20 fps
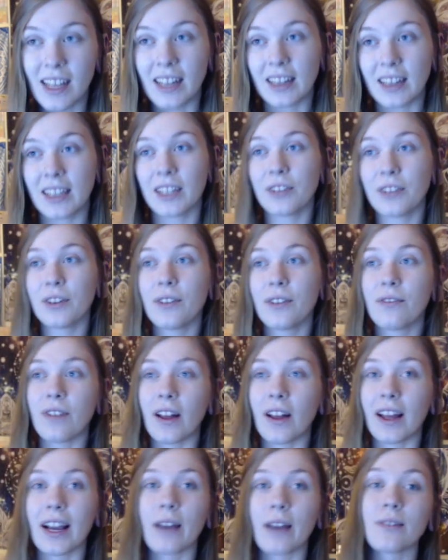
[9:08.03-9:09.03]
I literally
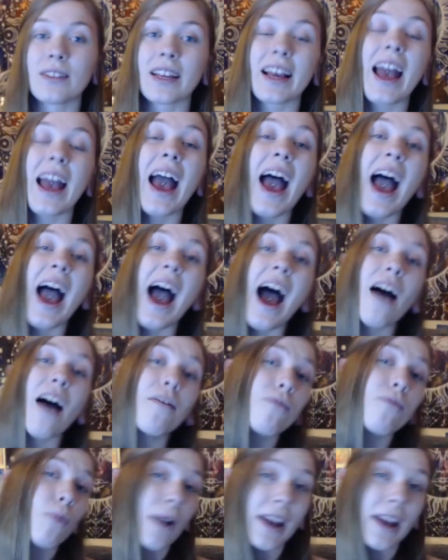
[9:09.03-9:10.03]
felt like I was like
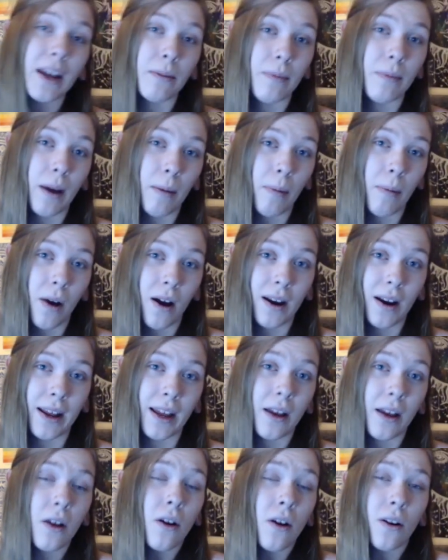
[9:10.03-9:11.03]
halfway in my
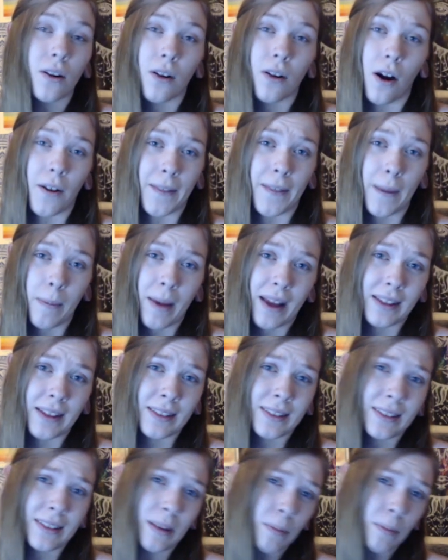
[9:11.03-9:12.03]
body or on the bed
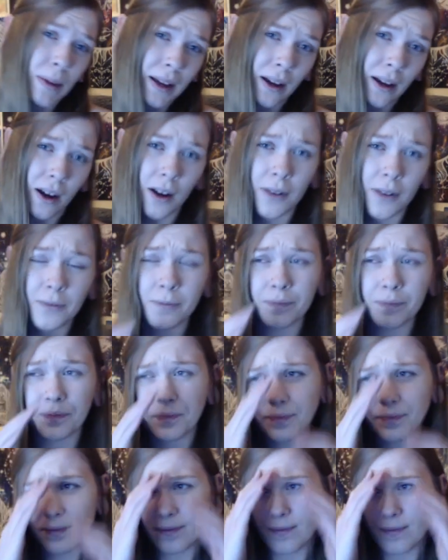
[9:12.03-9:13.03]
slipping off.
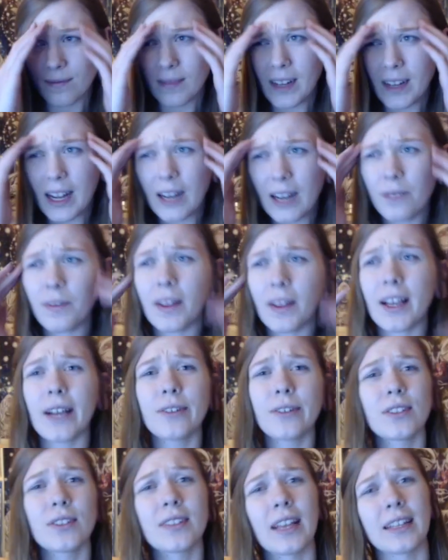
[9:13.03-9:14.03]
I felt like I
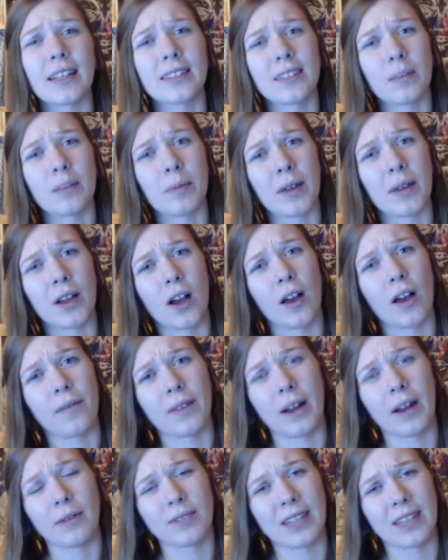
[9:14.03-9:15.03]
was just like slipping off,
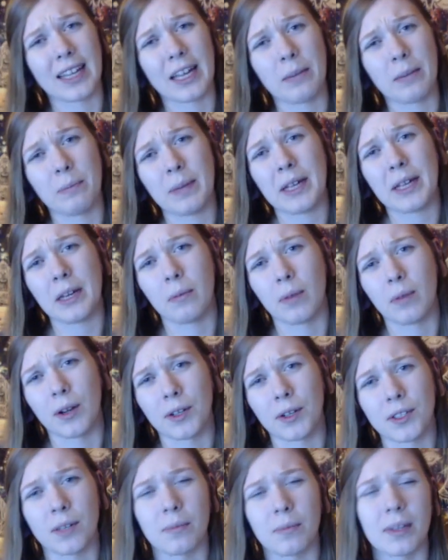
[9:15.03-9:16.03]
and I was like in peanut butter
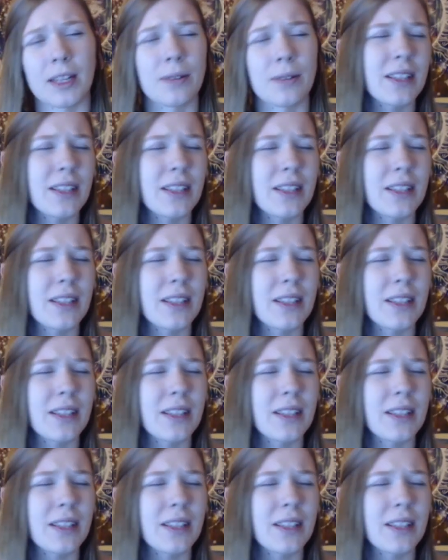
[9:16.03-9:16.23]
or something.